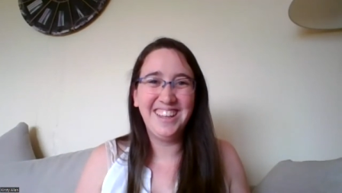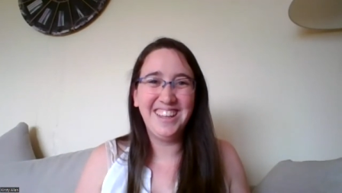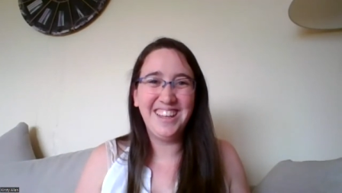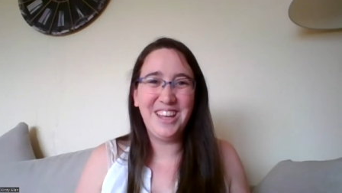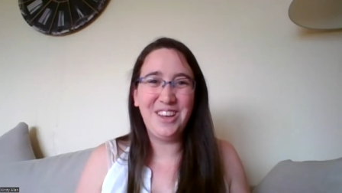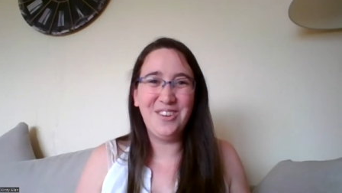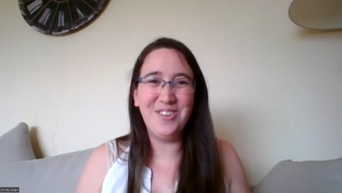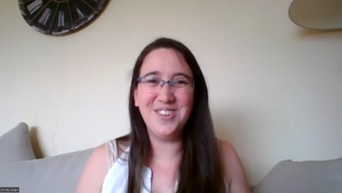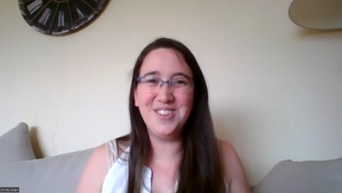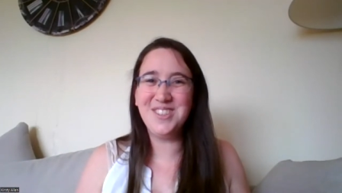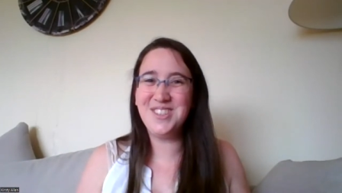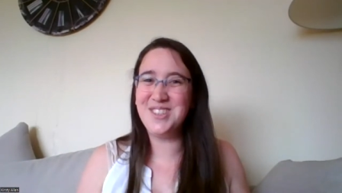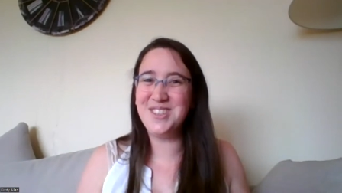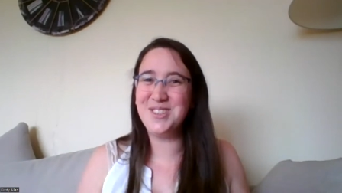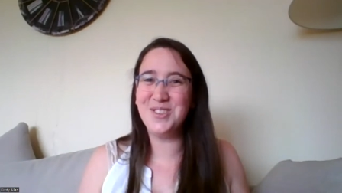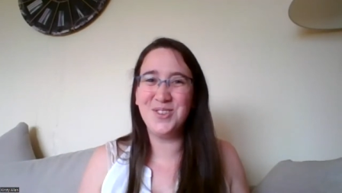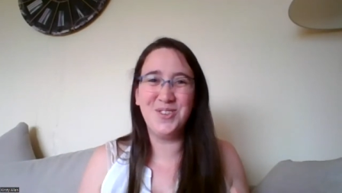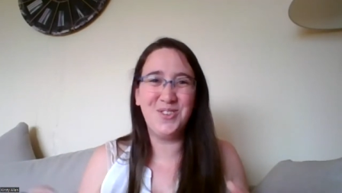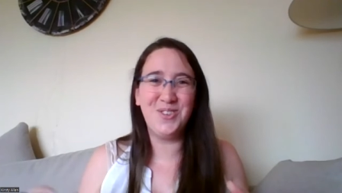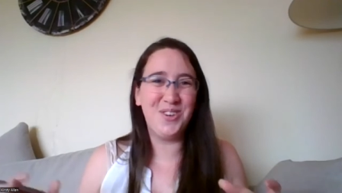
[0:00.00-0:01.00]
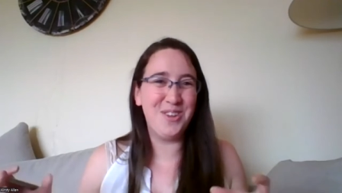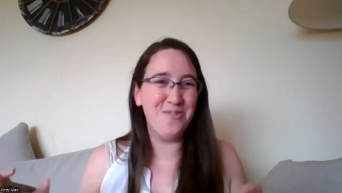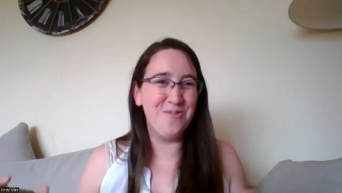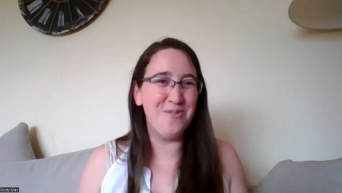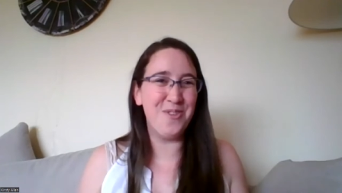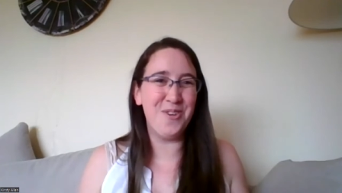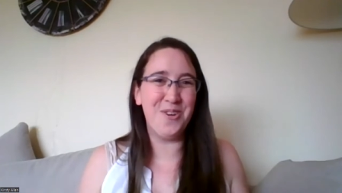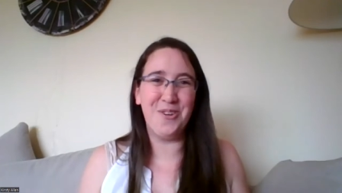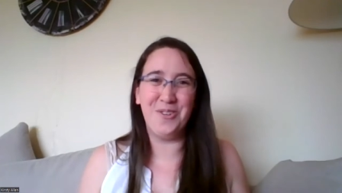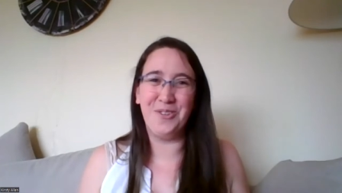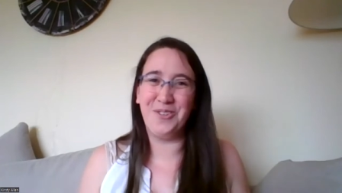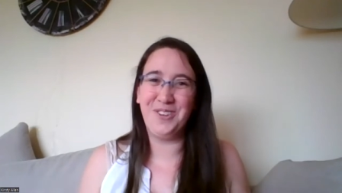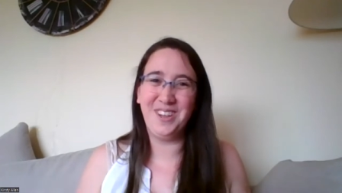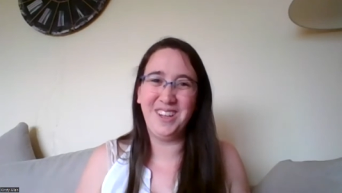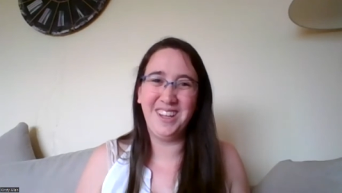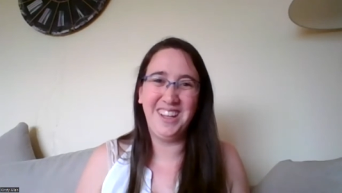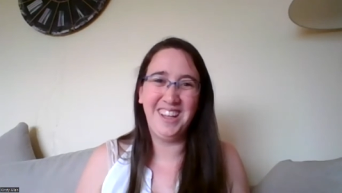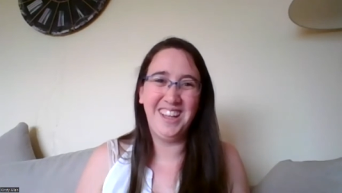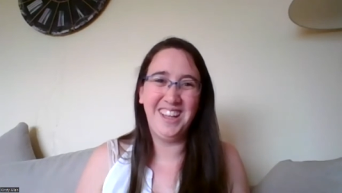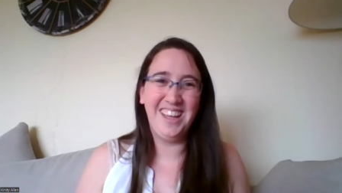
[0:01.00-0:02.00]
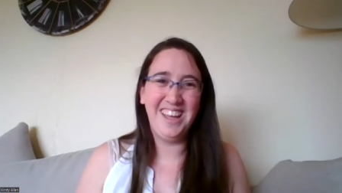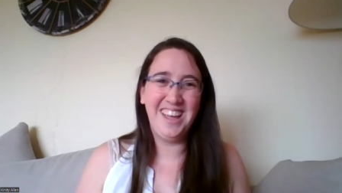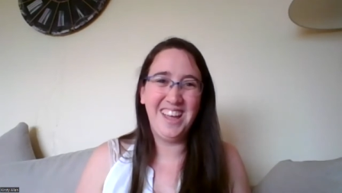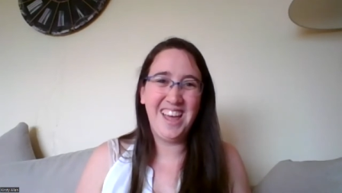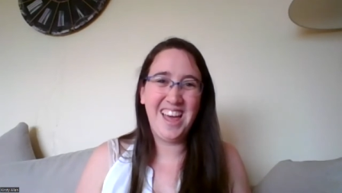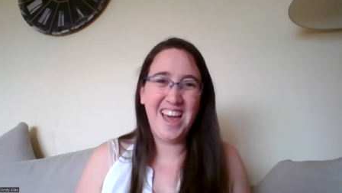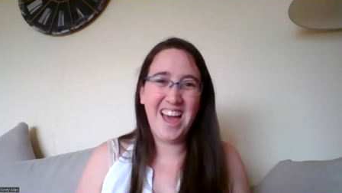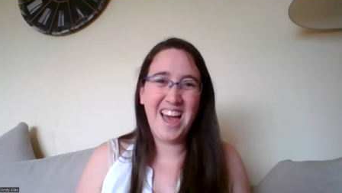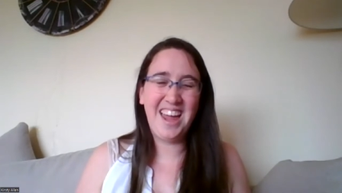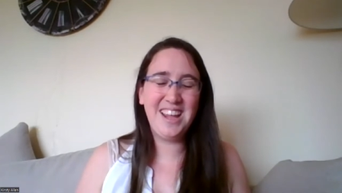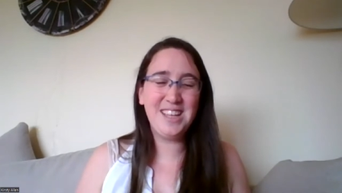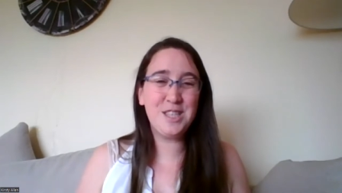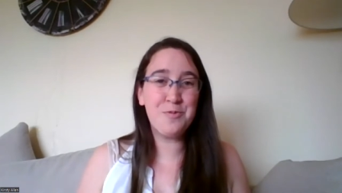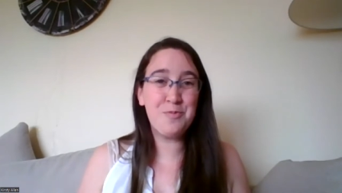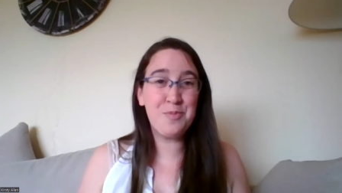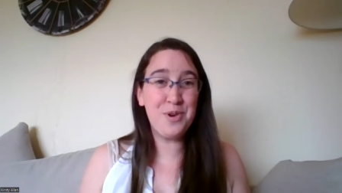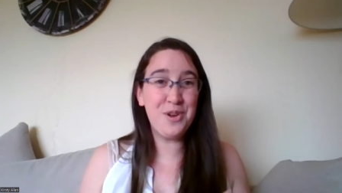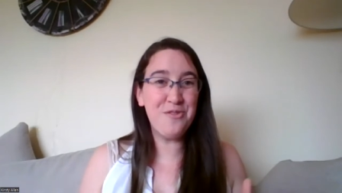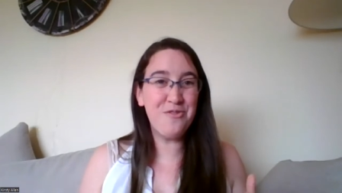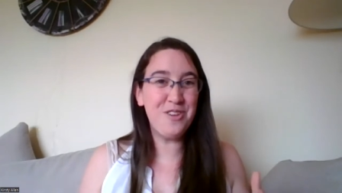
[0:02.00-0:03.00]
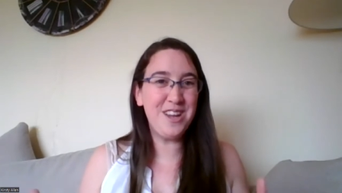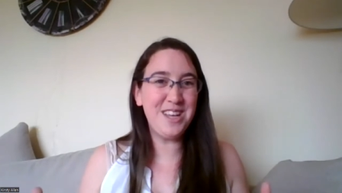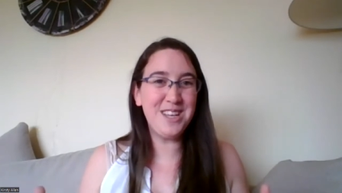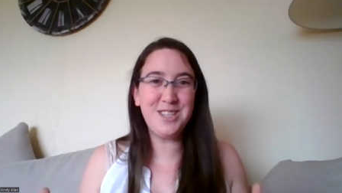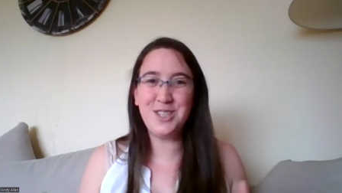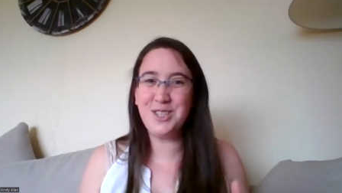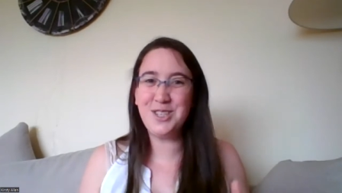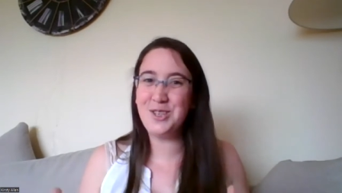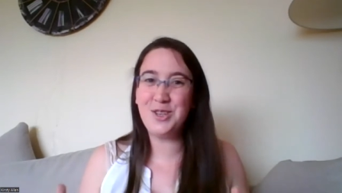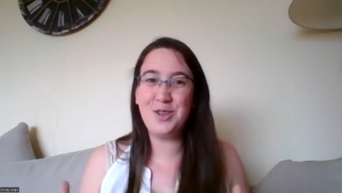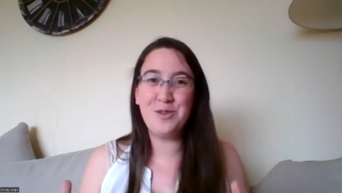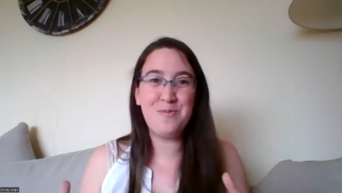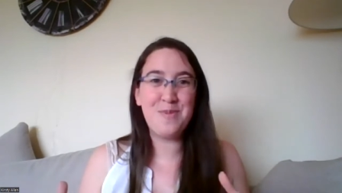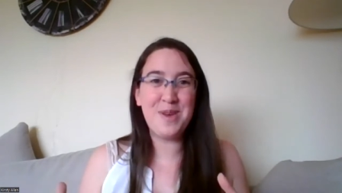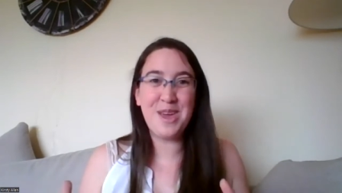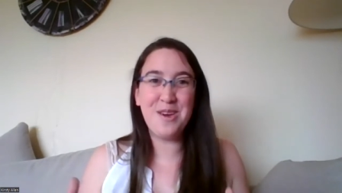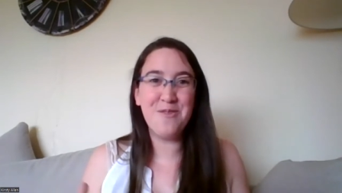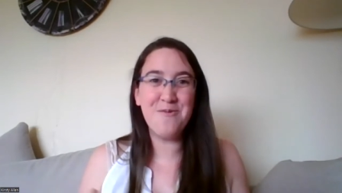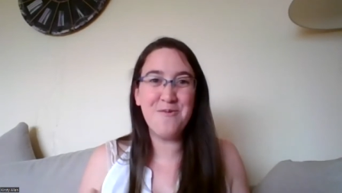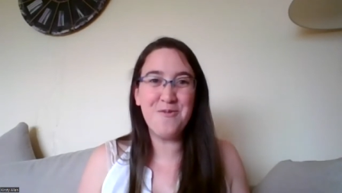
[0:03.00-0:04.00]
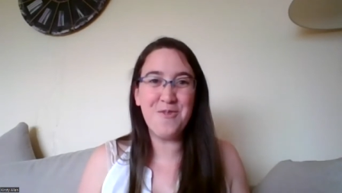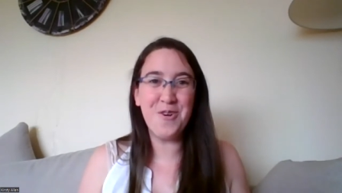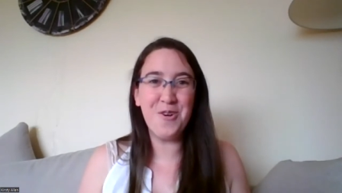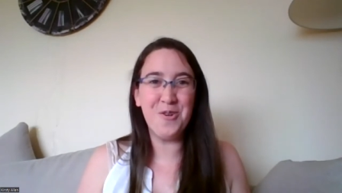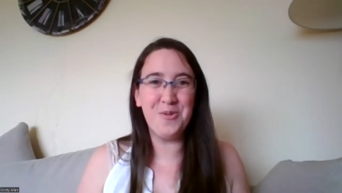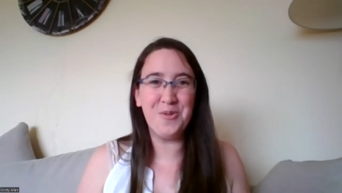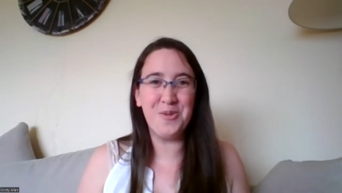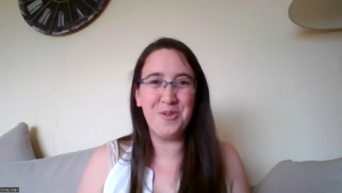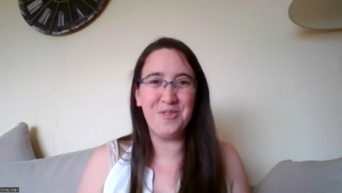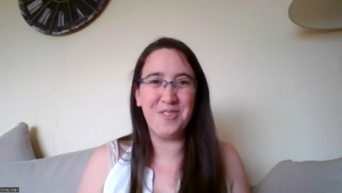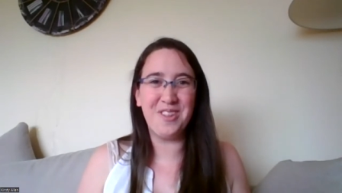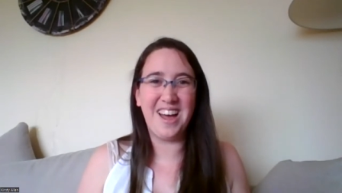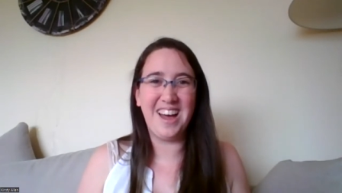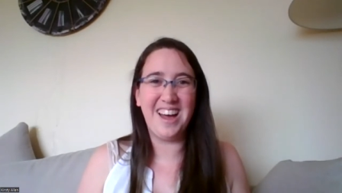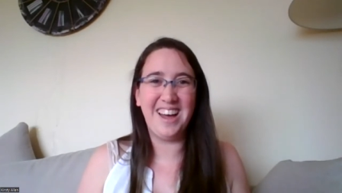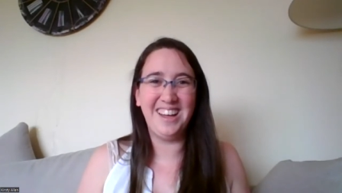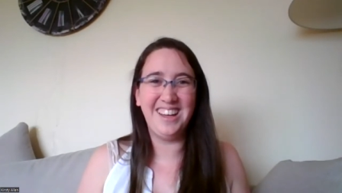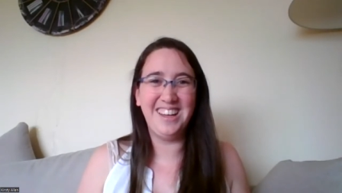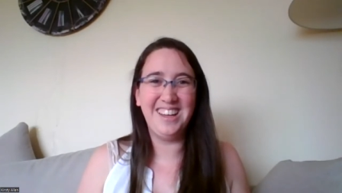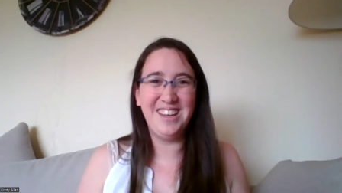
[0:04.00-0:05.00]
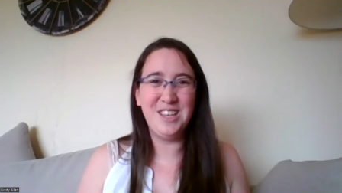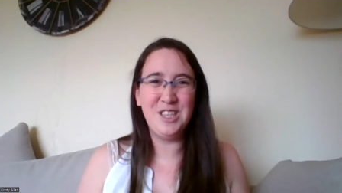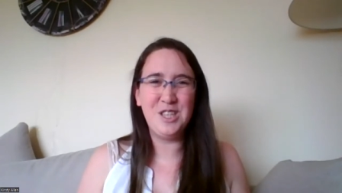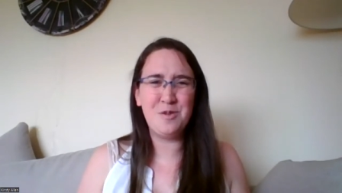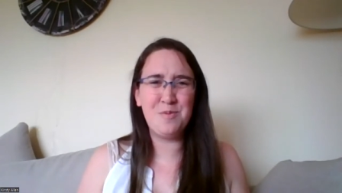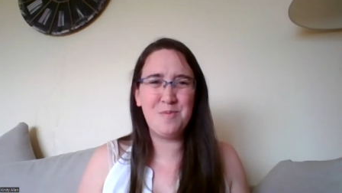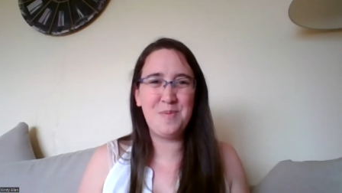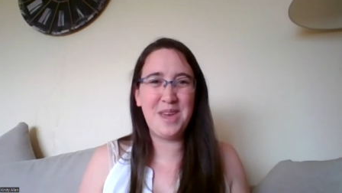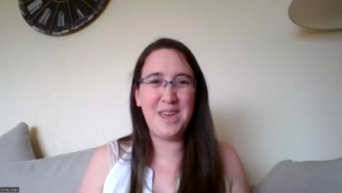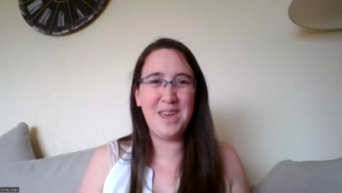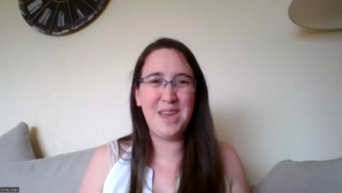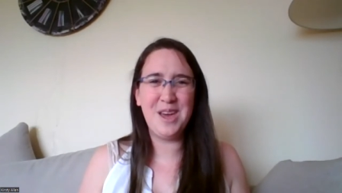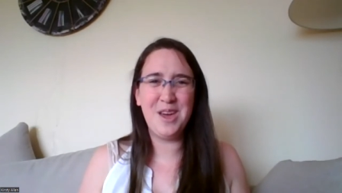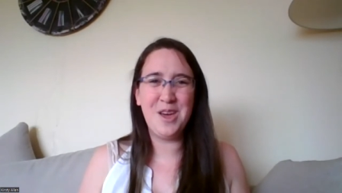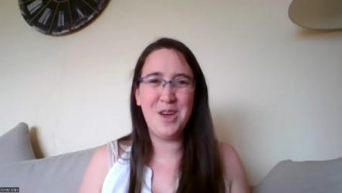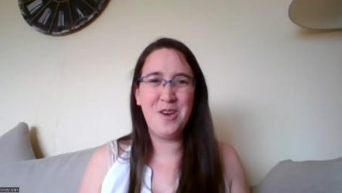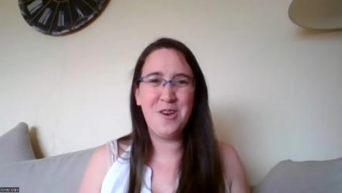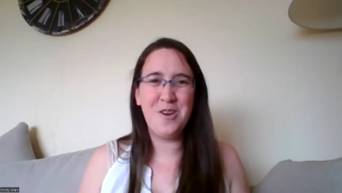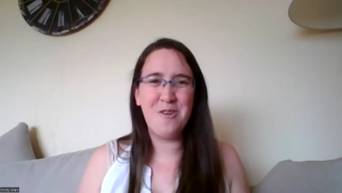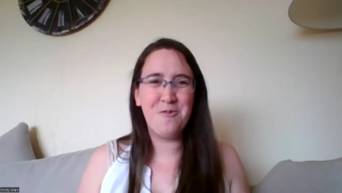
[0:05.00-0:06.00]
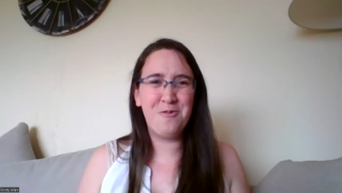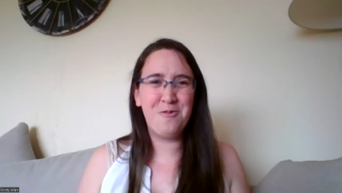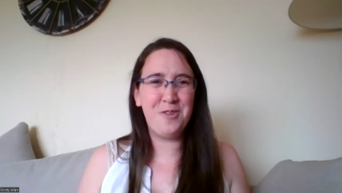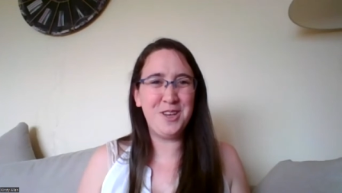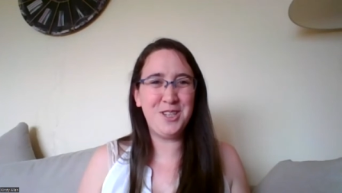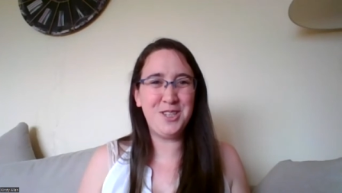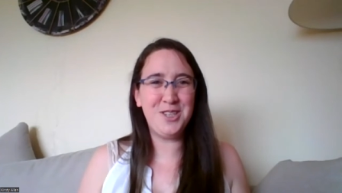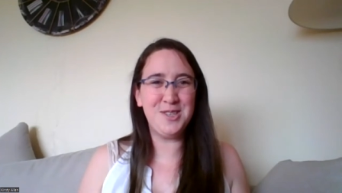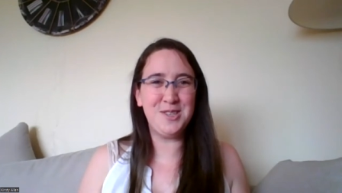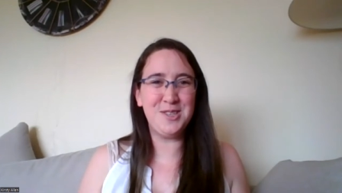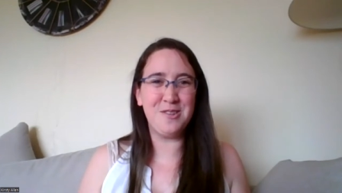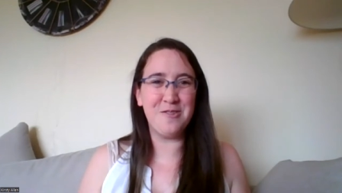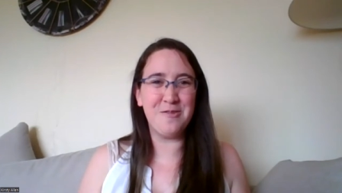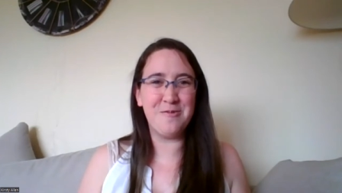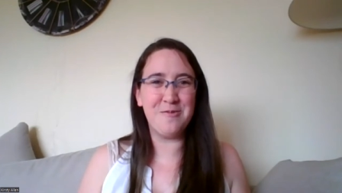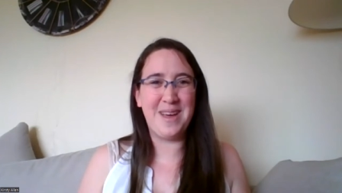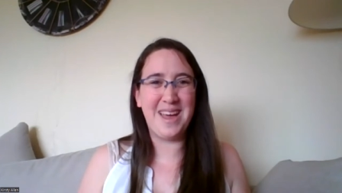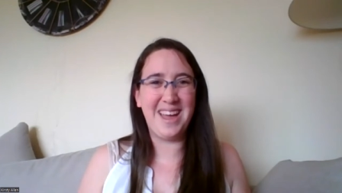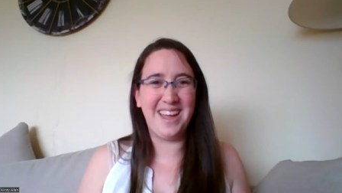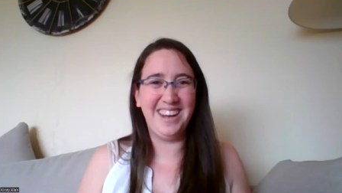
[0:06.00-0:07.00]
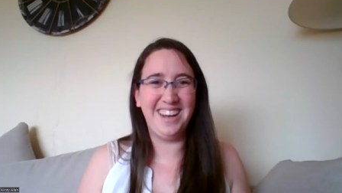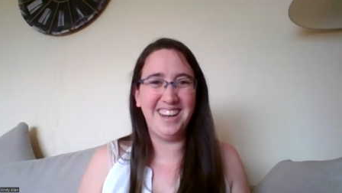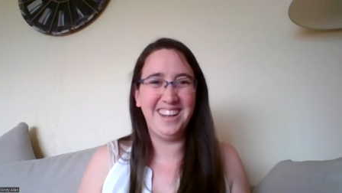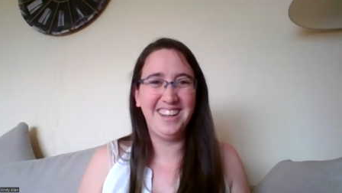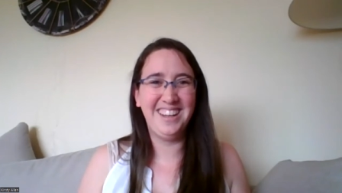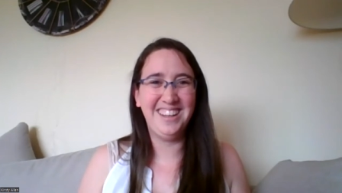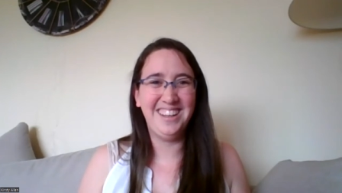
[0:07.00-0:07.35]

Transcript: He wants us all involved. And it's a privilege to be involved with that, to be fishers of men.